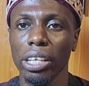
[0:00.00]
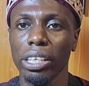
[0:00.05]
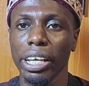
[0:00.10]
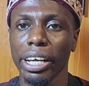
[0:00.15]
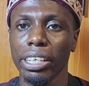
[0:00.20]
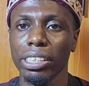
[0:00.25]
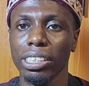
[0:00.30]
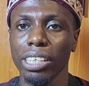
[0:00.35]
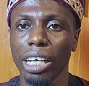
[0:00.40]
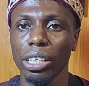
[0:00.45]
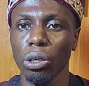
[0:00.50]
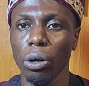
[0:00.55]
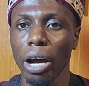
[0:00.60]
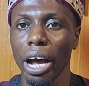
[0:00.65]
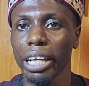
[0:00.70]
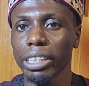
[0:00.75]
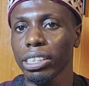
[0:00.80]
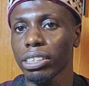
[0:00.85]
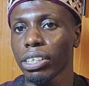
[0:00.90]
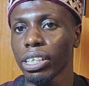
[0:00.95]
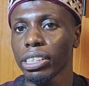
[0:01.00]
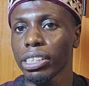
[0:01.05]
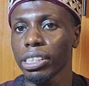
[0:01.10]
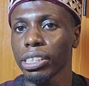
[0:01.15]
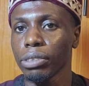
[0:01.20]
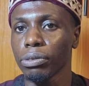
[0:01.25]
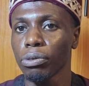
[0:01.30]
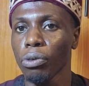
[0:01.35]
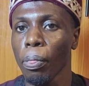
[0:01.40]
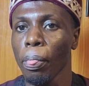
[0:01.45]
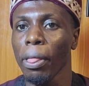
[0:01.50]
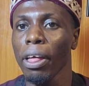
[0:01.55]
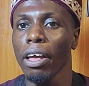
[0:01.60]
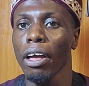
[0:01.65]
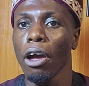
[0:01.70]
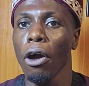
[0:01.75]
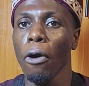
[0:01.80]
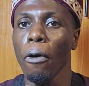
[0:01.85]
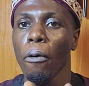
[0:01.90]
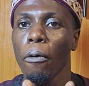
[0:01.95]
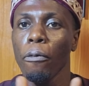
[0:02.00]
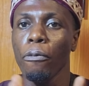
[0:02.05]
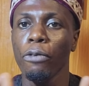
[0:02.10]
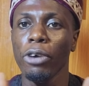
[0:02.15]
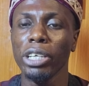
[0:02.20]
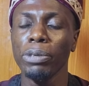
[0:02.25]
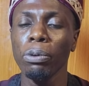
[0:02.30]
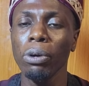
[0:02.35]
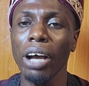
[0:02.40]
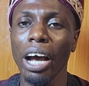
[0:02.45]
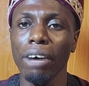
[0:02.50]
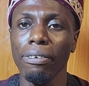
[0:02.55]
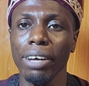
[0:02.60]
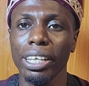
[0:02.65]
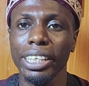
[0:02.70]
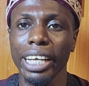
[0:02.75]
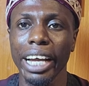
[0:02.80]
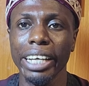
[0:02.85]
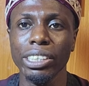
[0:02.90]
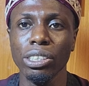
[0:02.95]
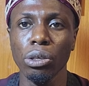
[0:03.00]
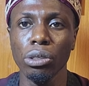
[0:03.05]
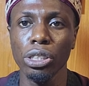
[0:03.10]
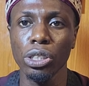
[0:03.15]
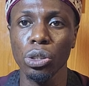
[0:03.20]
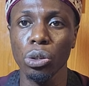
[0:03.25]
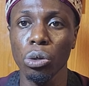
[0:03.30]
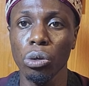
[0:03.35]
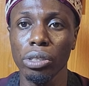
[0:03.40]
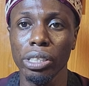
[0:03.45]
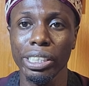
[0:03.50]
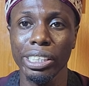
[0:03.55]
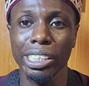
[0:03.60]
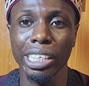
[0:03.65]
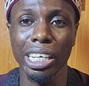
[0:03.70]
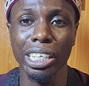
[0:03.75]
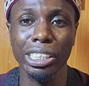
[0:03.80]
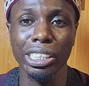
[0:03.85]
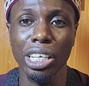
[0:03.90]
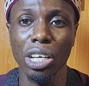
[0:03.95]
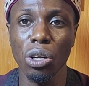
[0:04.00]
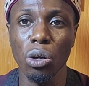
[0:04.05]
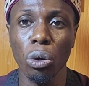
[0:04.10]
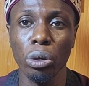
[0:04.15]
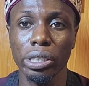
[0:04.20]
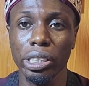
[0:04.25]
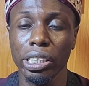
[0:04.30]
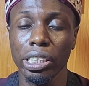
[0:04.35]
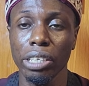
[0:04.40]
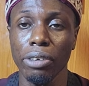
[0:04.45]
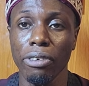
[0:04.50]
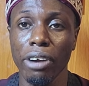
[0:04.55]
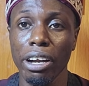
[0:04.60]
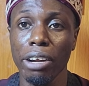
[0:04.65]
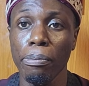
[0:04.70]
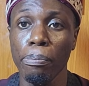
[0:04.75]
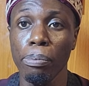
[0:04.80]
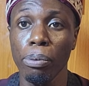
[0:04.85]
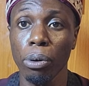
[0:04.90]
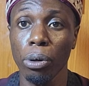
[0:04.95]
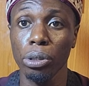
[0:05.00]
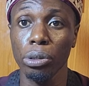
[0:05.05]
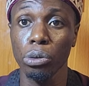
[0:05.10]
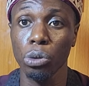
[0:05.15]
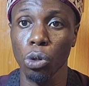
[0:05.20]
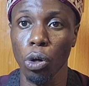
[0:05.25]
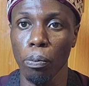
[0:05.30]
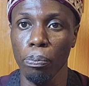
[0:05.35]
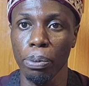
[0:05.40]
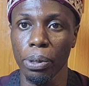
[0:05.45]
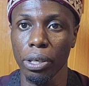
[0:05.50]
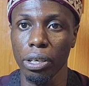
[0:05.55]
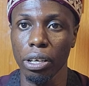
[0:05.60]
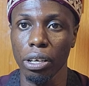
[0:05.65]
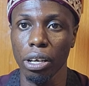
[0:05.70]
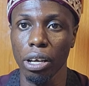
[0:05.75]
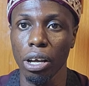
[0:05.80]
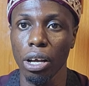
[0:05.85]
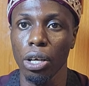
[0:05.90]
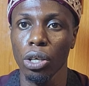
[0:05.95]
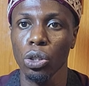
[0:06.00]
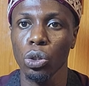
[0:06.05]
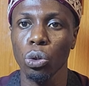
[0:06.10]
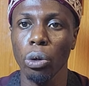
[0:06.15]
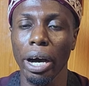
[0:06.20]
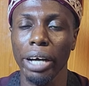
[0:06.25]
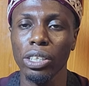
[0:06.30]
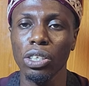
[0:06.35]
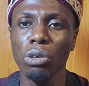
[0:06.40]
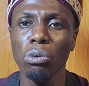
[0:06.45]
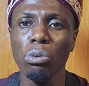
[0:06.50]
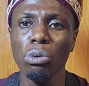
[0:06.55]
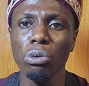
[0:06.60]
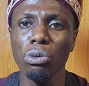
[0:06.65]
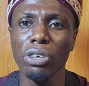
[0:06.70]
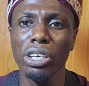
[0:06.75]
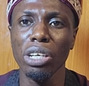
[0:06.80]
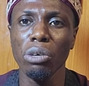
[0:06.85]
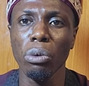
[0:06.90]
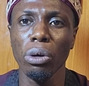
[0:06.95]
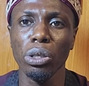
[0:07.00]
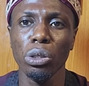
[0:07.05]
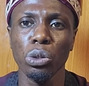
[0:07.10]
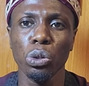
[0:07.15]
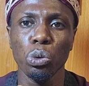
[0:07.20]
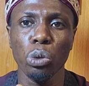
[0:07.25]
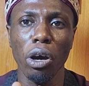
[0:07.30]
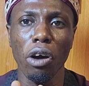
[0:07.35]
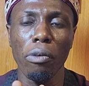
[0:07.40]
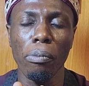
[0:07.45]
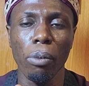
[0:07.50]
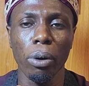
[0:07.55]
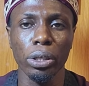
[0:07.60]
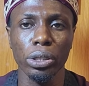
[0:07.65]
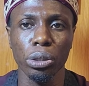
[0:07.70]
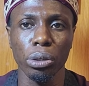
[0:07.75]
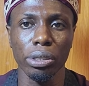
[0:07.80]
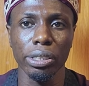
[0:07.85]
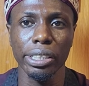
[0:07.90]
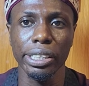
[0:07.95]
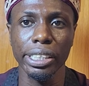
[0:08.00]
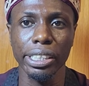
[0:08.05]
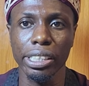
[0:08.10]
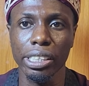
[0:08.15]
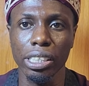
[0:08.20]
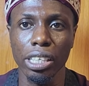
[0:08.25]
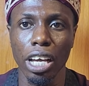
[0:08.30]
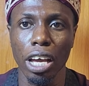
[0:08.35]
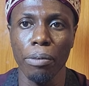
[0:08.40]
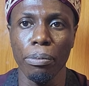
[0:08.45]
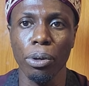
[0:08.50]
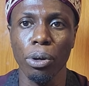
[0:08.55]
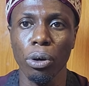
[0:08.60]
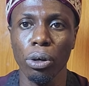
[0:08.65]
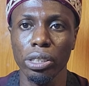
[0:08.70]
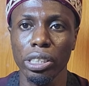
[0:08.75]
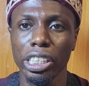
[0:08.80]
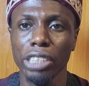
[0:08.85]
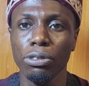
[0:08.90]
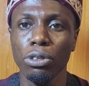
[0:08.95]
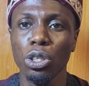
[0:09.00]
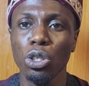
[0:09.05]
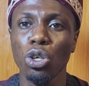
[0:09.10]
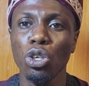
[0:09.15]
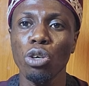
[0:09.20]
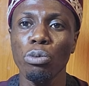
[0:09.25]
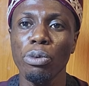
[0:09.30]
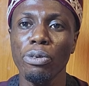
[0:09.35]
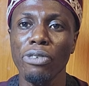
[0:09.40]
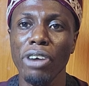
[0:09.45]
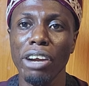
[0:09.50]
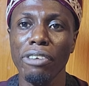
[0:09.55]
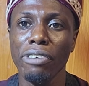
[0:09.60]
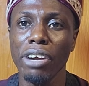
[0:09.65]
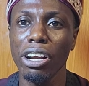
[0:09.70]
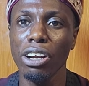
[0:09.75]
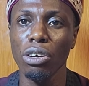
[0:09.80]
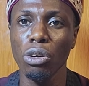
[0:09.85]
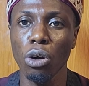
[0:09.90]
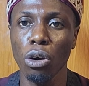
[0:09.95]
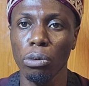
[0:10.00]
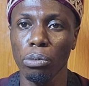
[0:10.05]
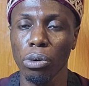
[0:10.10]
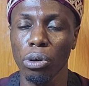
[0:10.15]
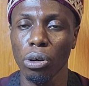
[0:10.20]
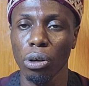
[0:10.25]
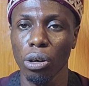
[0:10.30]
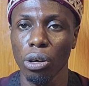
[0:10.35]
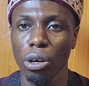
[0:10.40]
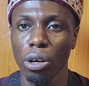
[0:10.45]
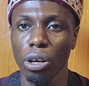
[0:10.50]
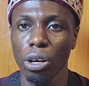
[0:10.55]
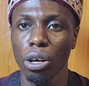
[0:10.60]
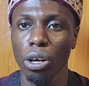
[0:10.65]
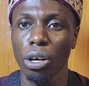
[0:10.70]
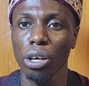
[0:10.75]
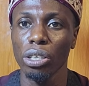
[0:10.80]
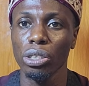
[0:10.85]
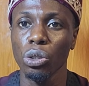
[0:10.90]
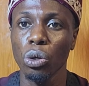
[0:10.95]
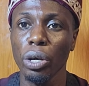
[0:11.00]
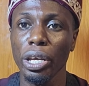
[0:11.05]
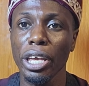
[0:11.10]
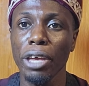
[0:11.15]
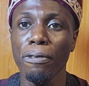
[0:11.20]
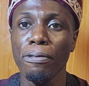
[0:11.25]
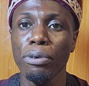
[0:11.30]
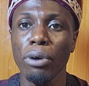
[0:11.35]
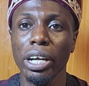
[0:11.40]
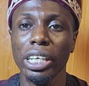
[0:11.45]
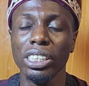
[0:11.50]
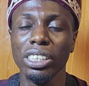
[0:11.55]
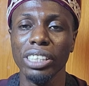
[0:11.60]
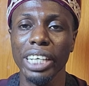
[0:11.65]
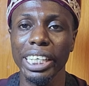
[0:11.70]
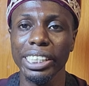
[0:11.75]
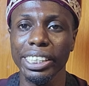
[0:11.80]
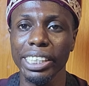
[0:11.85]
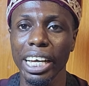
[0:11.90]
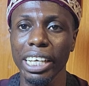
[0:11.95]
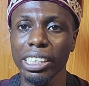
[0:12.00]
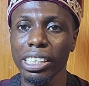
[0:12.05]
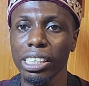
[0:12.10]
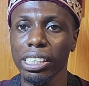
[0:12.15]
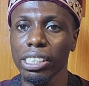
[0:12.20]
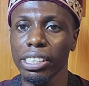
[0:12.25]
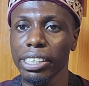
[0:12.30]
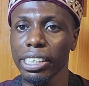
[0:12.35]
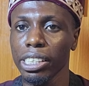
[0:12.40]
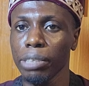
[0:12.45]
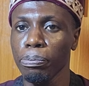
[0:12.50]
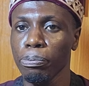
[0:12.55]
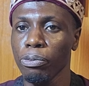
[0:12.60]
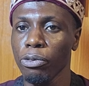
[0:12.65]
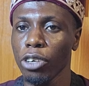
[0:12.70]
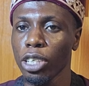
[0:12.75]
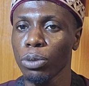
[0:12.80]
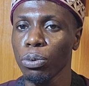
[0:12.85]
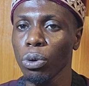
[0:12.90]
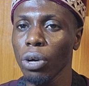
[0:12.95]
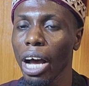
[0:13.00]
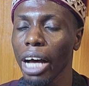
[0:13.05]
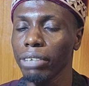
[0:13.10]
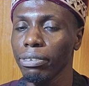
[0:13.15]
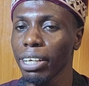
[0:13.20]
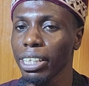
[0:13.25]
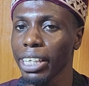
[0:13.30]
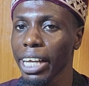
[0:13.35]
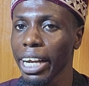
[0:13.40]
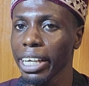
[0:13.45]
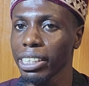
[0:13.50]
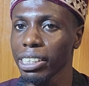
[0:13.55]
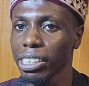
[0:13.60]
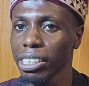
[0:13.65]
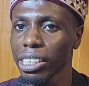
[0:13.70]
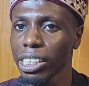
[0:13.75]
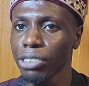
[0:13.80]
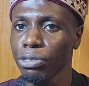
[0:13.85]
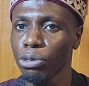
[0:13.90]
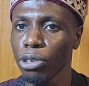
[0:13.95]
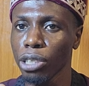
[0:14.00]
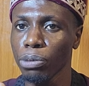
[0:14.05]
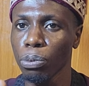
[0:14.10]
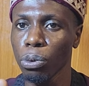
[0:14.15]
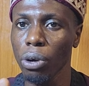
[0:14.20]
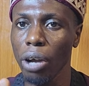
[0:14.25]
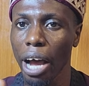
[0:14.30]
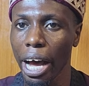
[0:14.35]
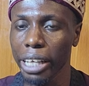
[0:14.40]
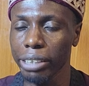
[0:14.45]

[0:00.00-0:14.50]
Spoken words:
audience and your ad creative. Facebook advertising on its own is a very broad topic. So I don't really want to dwell much on this because this video is going to be very, very long. So if you're interested in this Facebook advertising, if you're